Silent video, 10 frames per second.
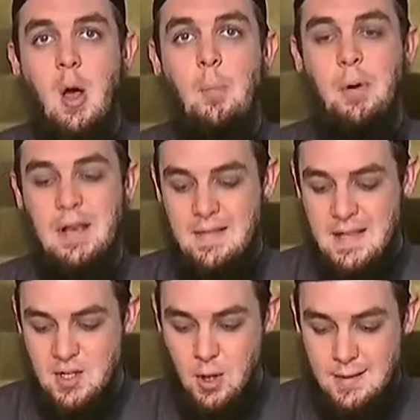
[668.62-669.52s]
but in
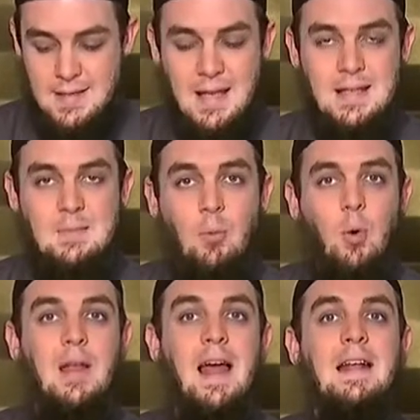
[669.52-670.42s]
this context,
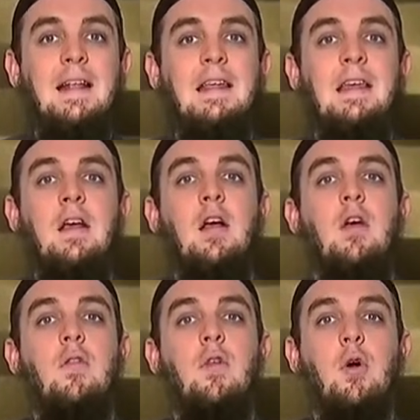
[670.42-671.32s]
more likely,
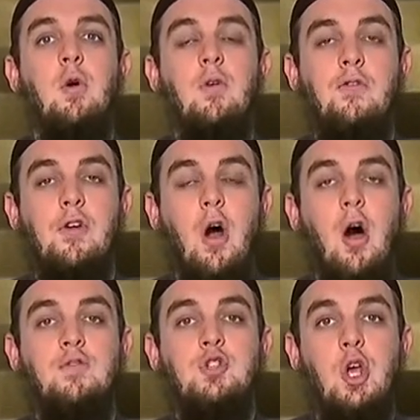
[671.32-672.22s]
the kufr
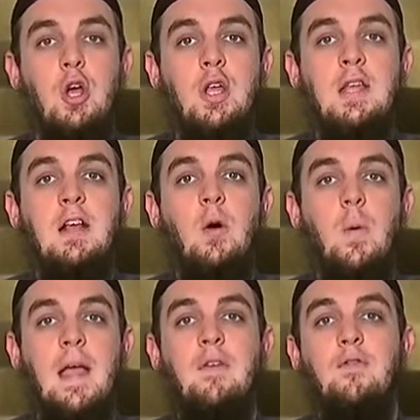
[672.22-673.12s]
of turning
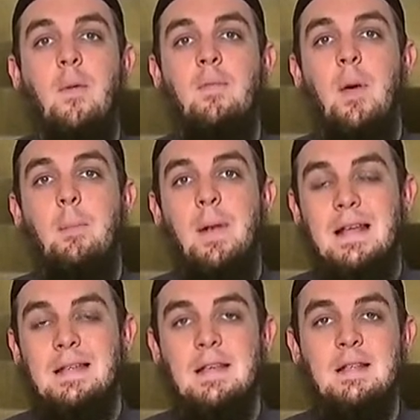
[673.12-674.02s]
away from the
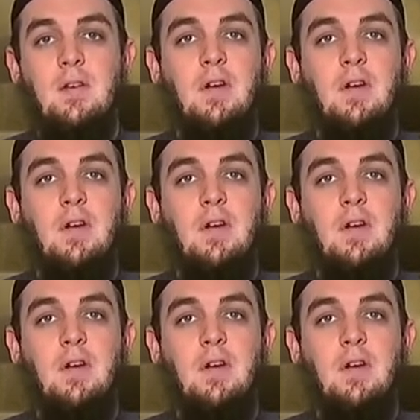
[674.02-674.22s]
blessings of